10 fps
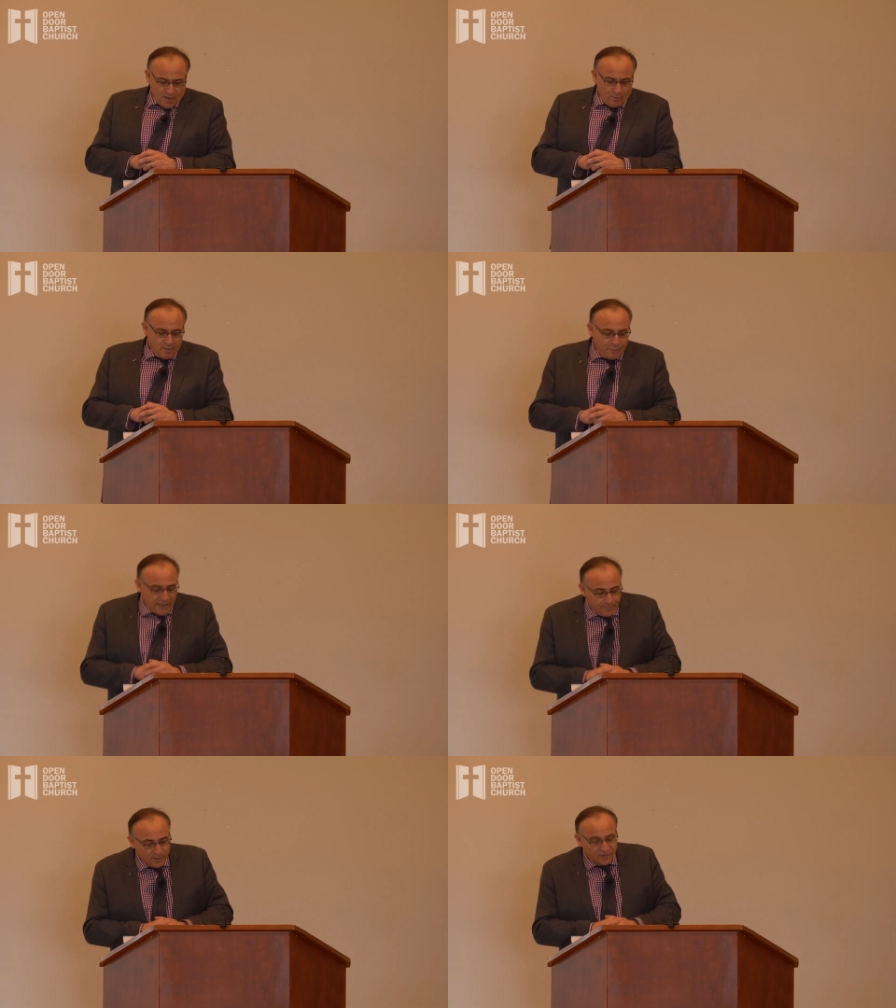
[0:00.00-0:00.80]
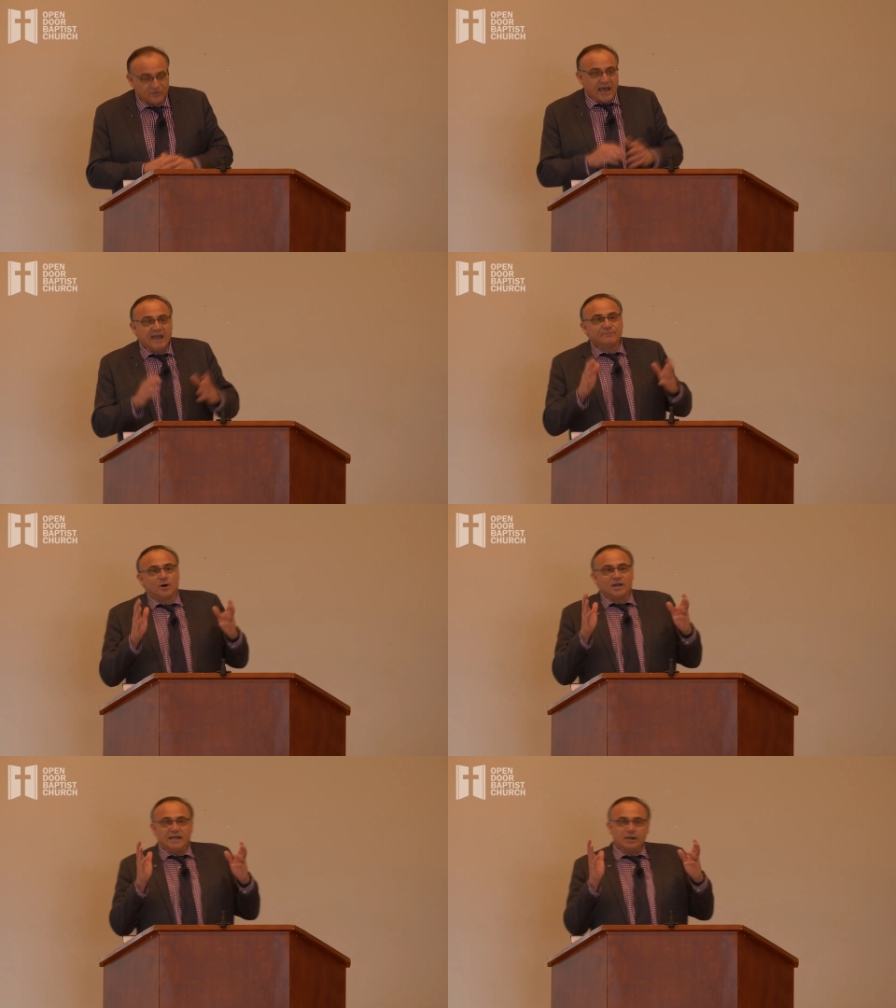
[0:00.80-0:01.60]
And when people are
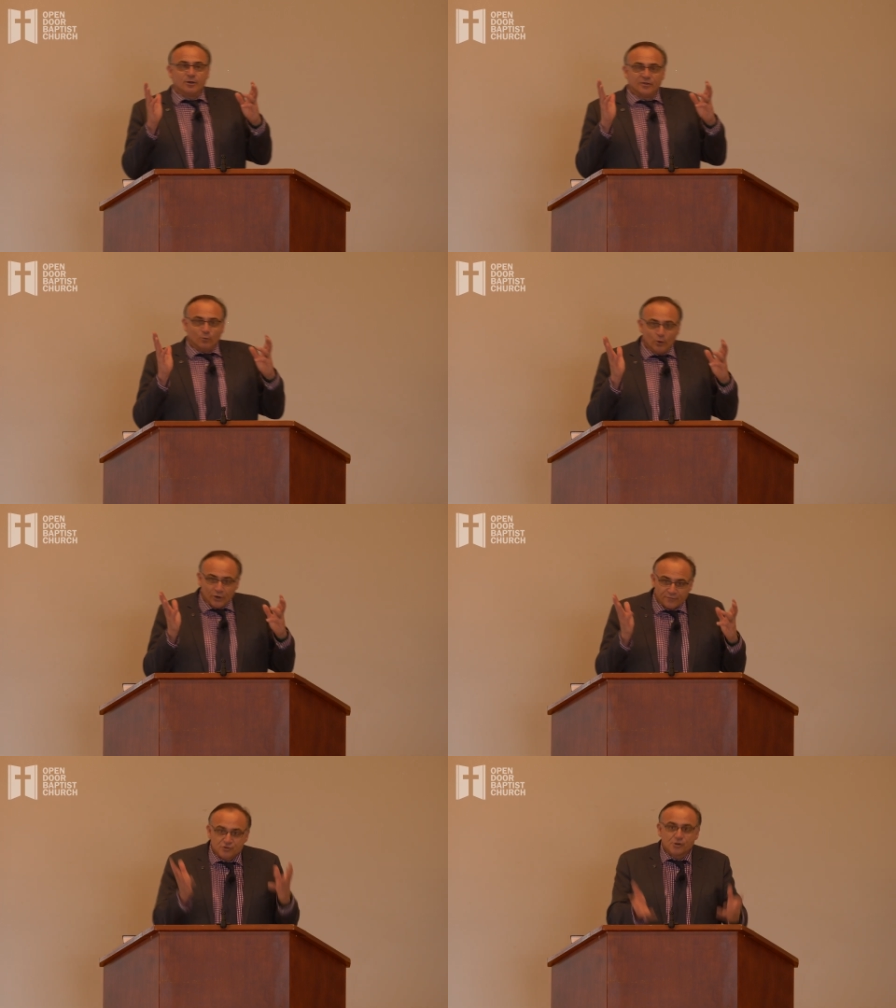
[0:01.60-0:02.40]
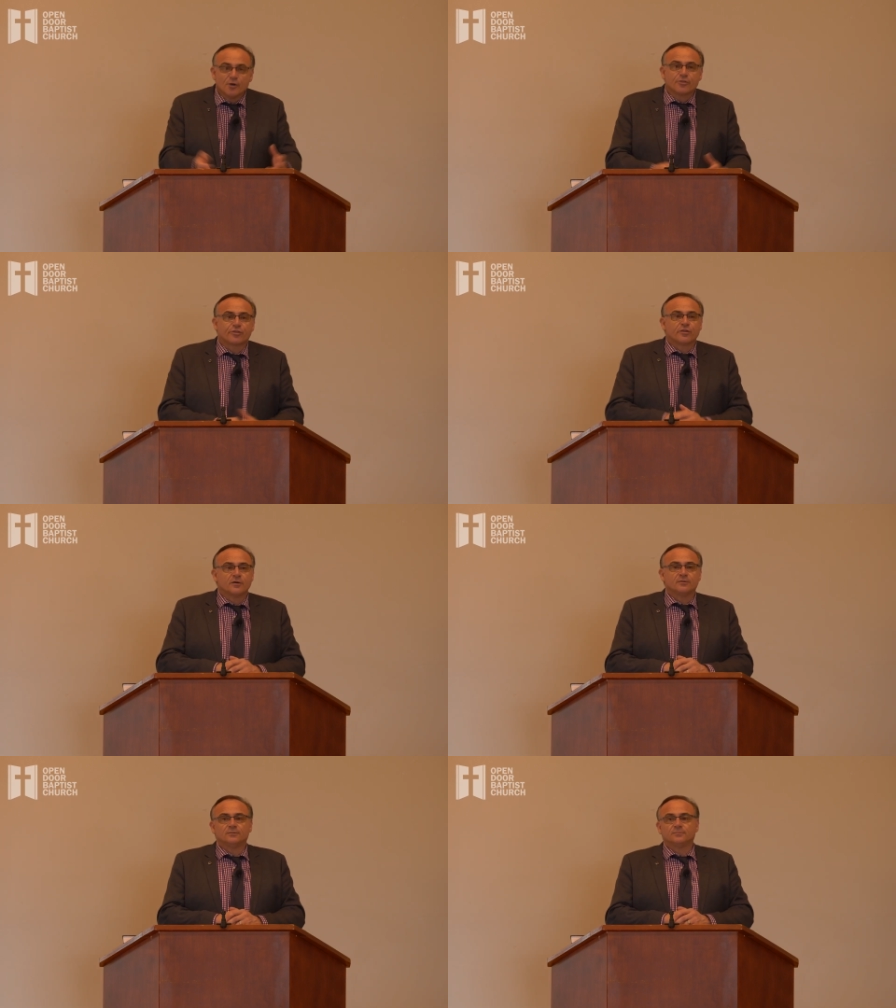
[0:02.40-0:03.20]
saved by hearing the word of truth
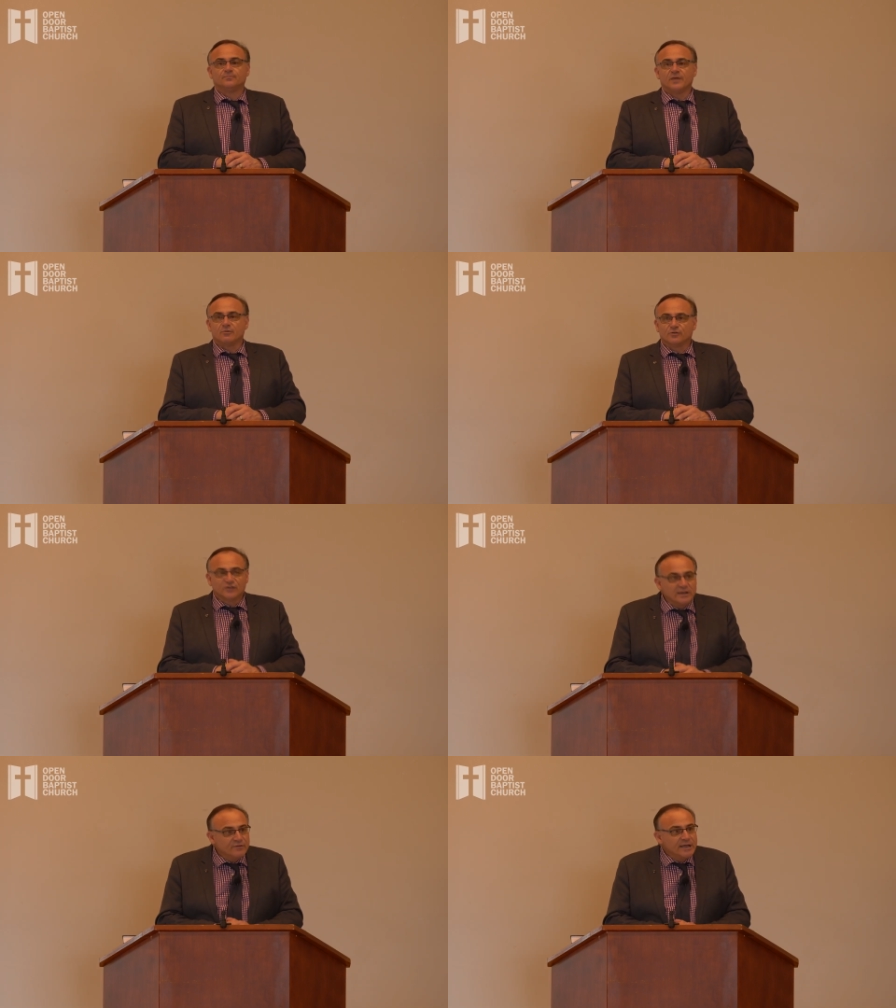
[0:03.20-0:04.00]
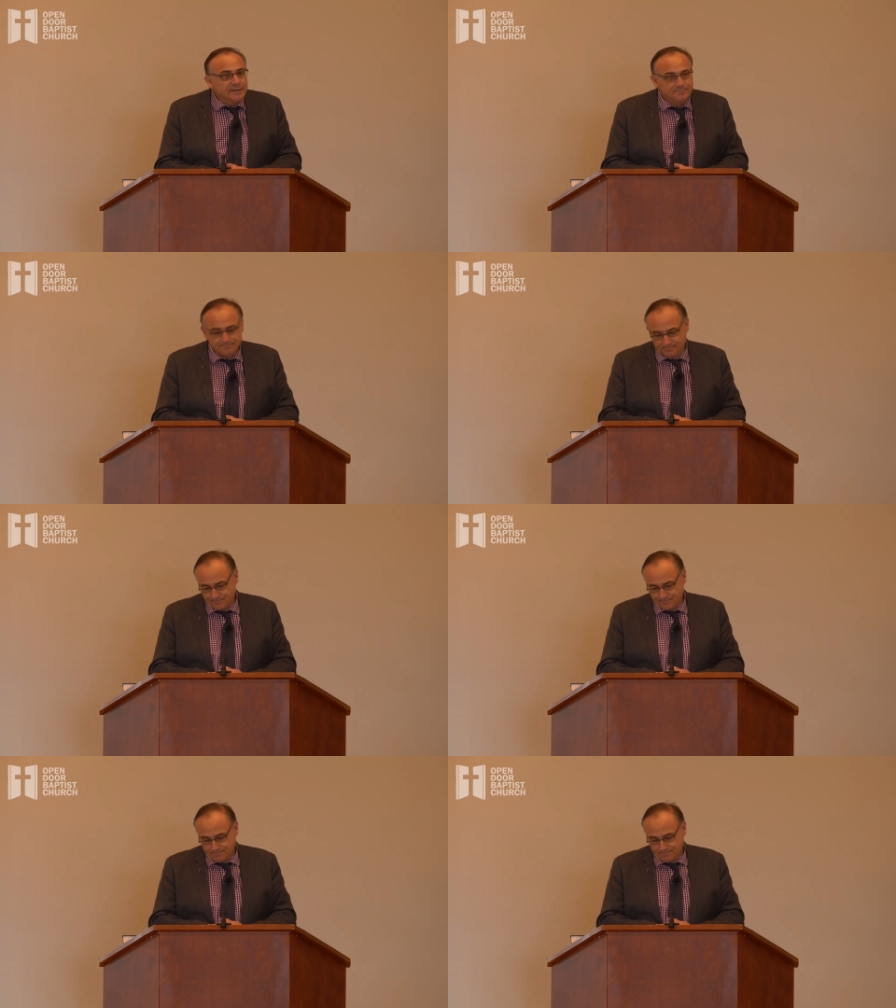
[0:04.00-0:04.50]
and receiving it,